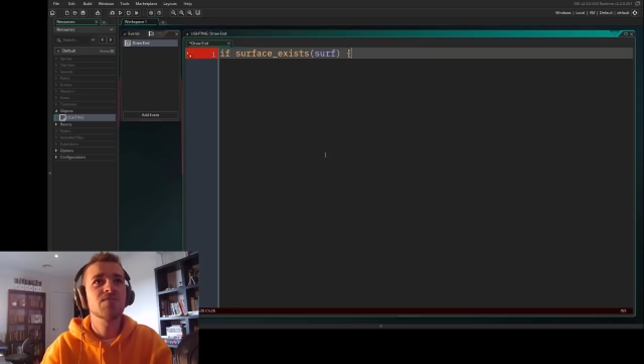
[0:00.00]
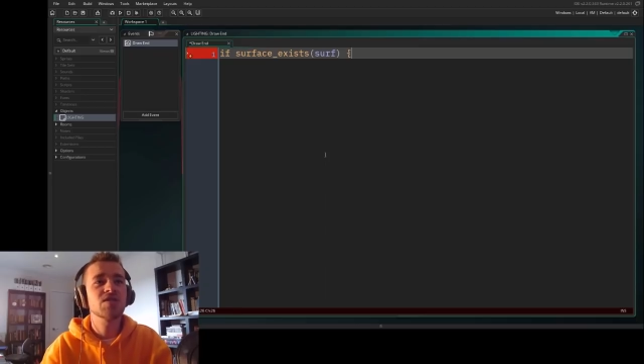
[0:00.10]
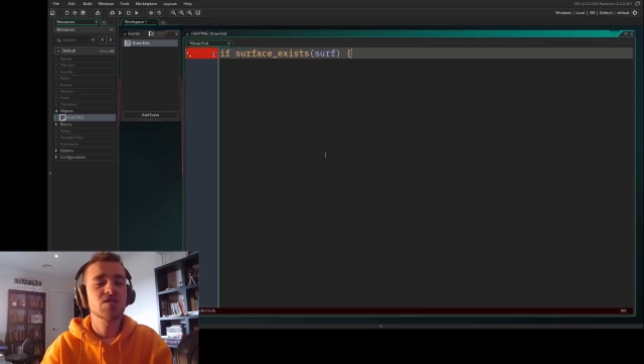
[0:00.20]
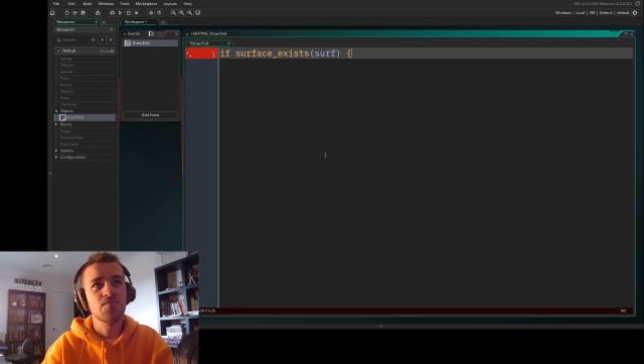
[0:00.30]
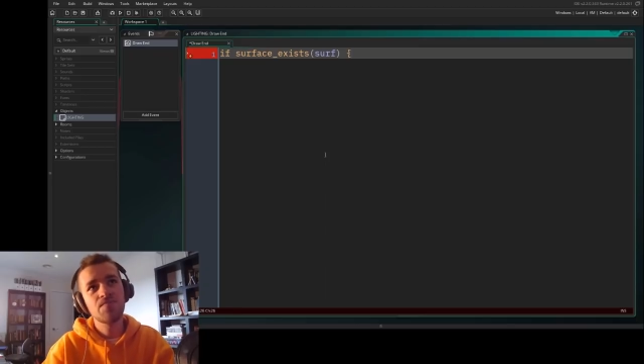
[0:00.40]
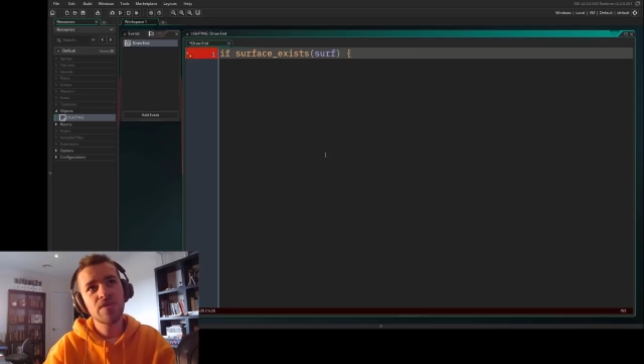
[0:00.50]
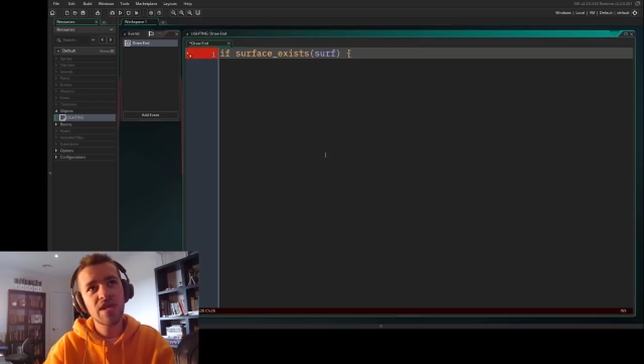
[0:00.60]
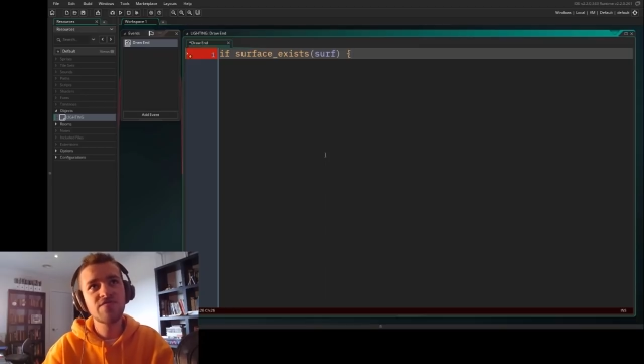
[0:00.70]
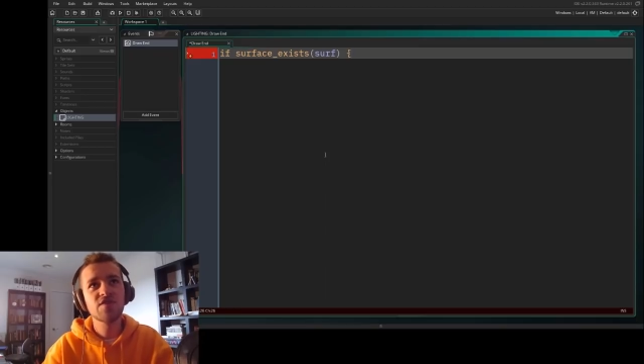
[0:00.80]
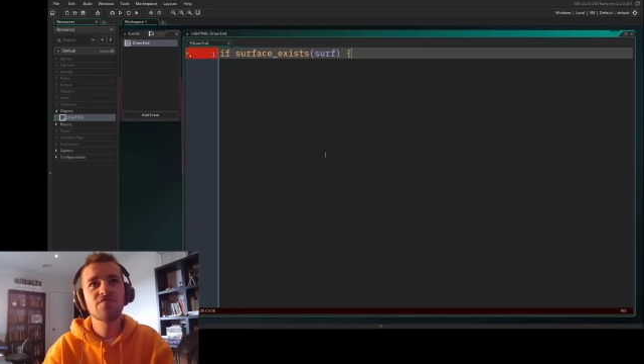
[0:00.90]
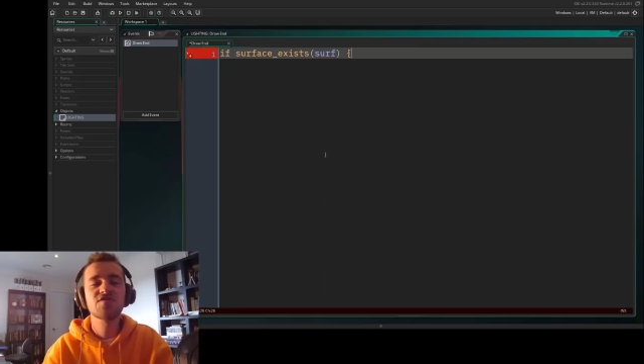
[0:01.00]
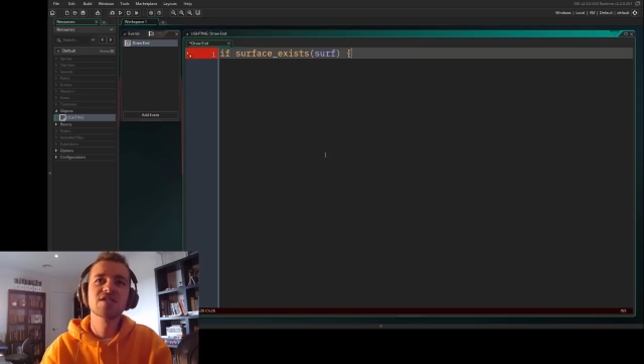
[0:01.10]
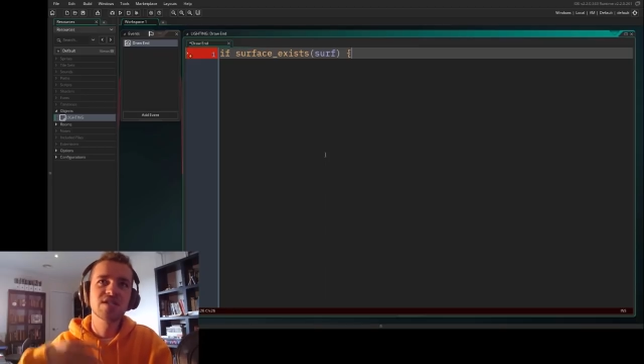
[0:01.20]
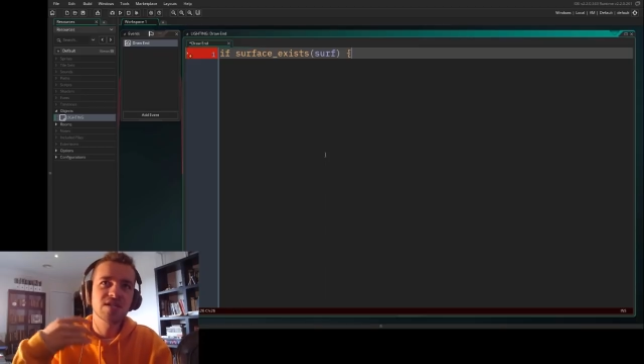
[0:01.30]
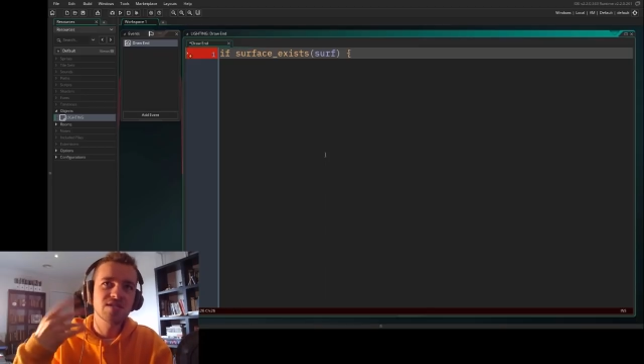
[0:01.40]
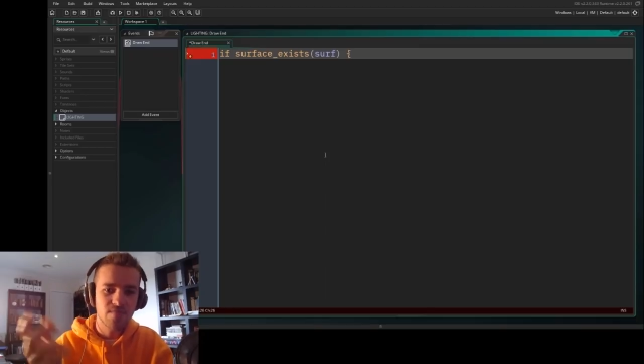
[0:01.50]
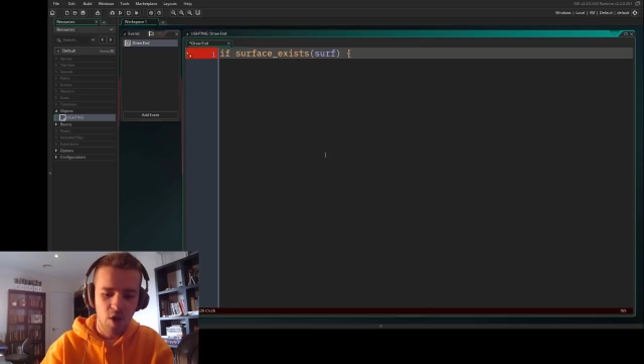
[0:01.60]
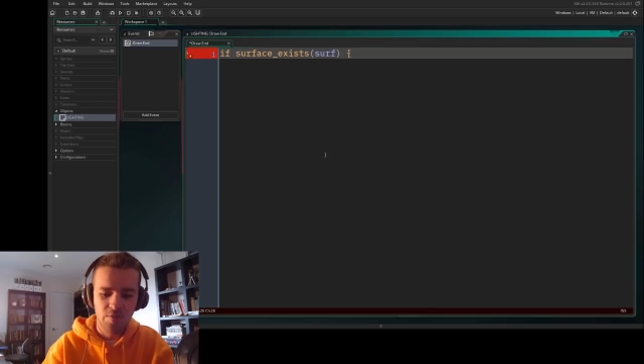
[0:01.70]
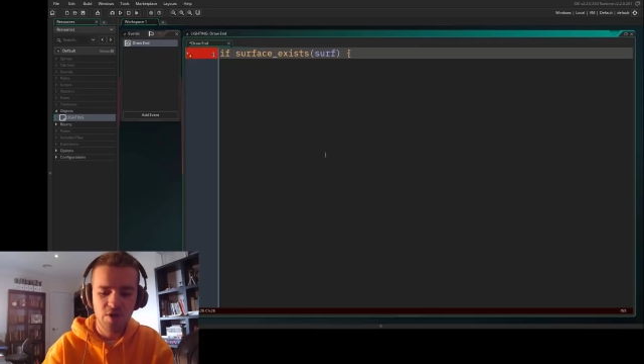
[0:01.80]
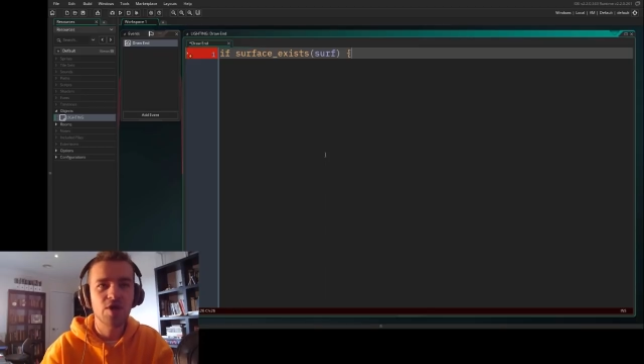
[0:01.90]
So, if surface exists,
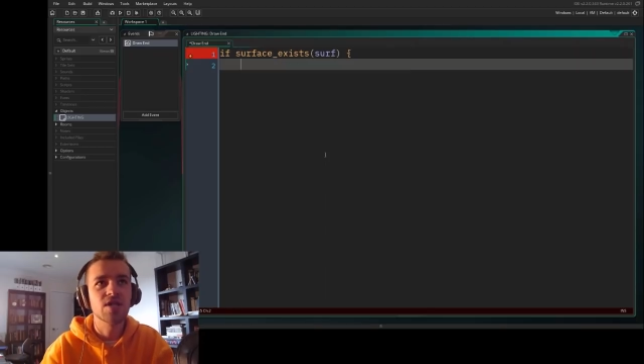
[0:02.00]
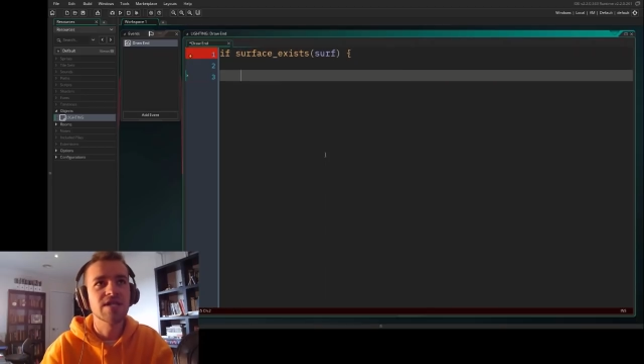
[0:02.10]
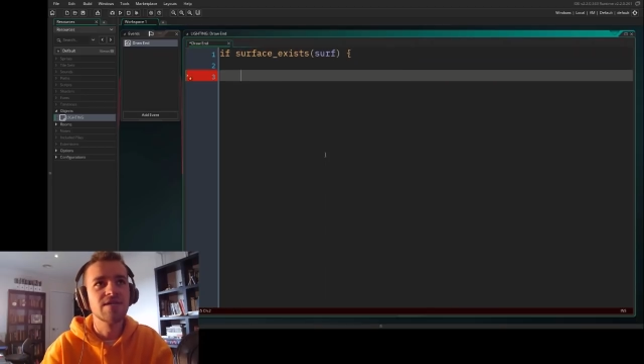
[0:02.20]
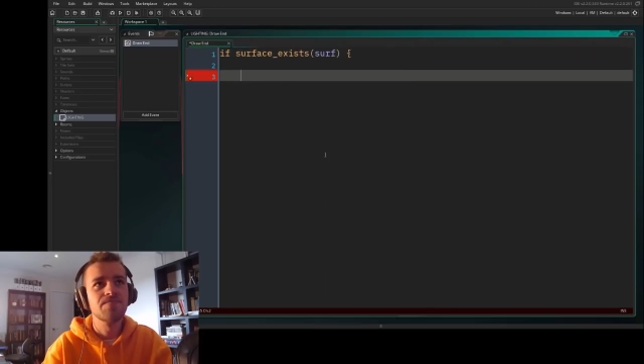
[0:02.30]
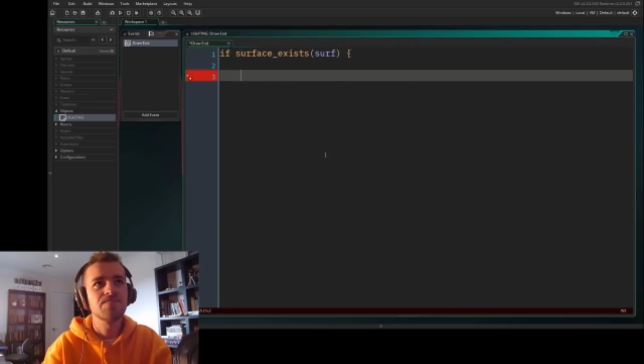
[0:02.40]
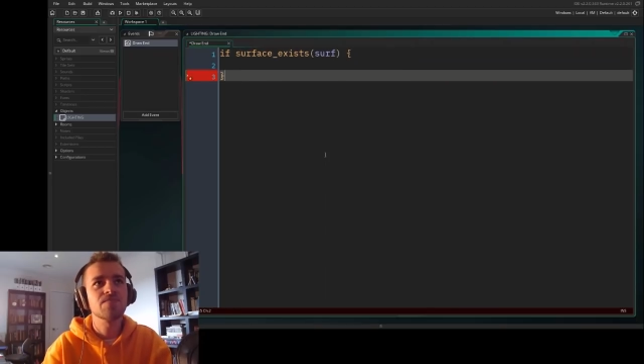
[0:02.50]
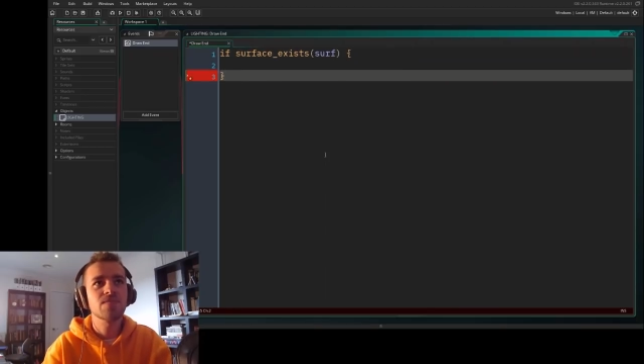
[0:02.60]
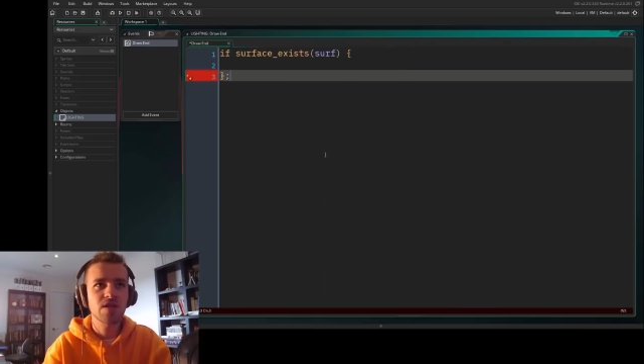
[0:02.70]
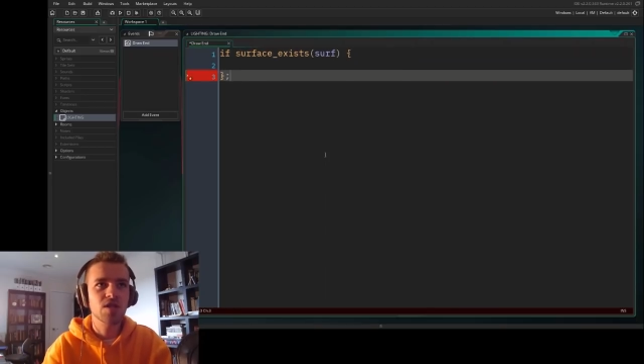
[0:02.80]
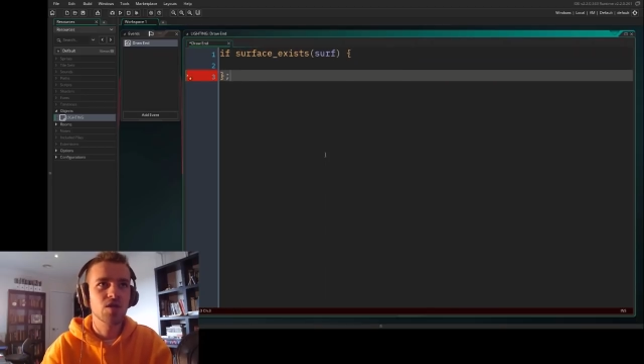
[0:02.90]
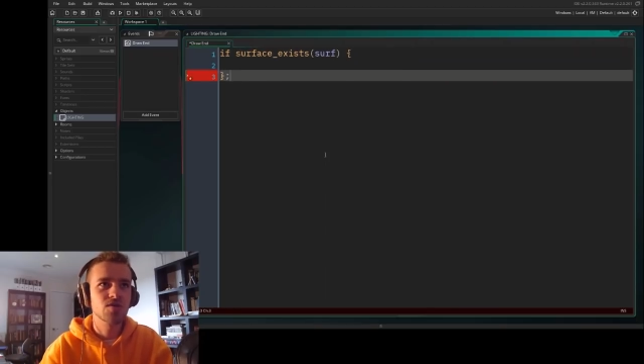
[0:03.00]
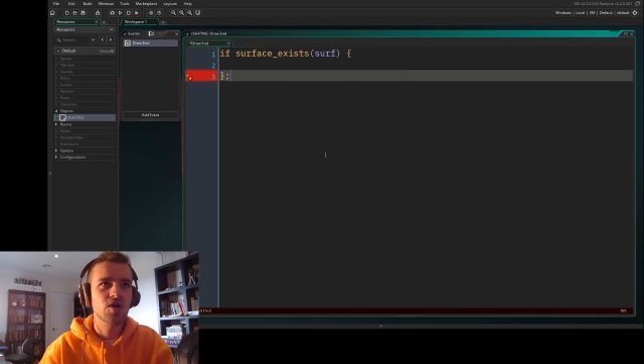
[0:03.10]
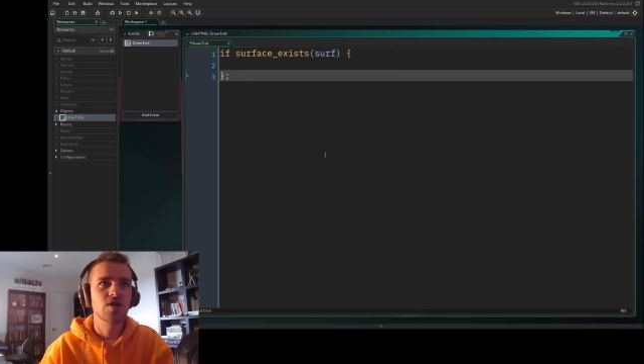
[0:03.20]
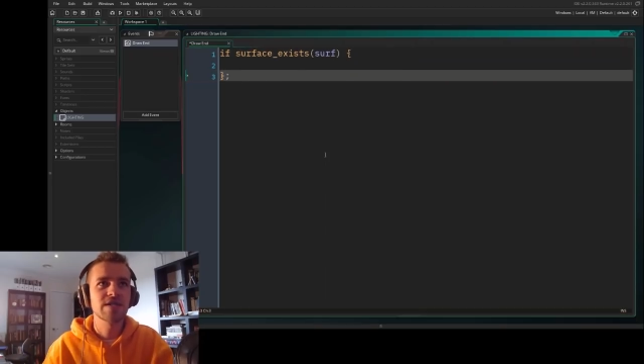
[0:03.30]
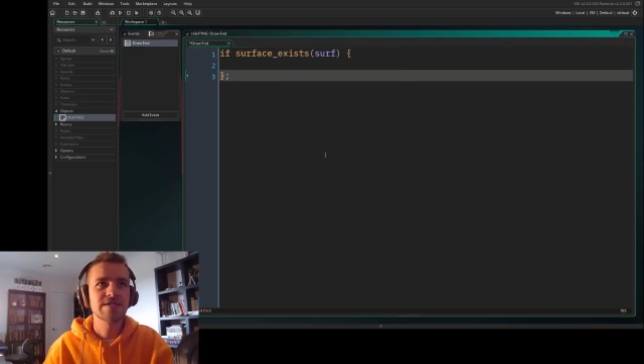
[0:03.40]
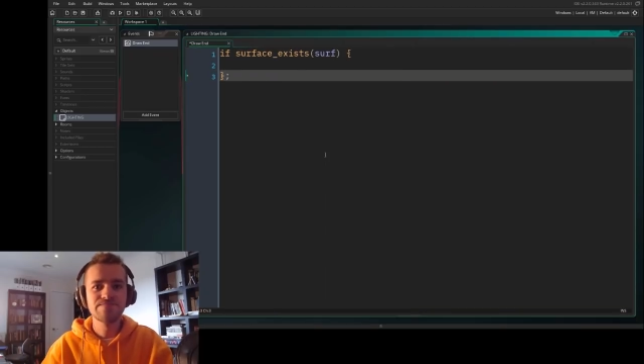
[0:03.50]
open curly, close curly,